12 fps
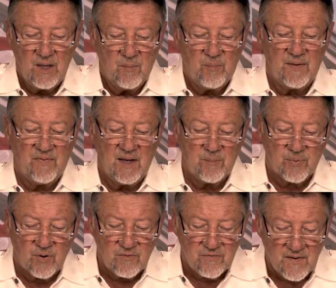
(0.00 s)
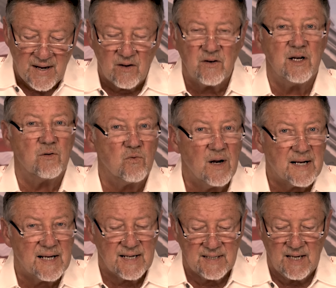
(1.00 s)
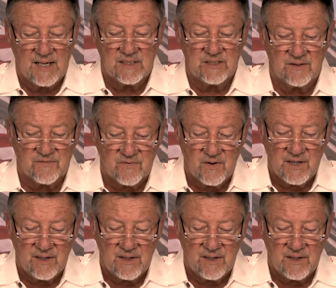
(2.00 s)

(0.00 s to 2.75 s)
but they profoundly recognize the free,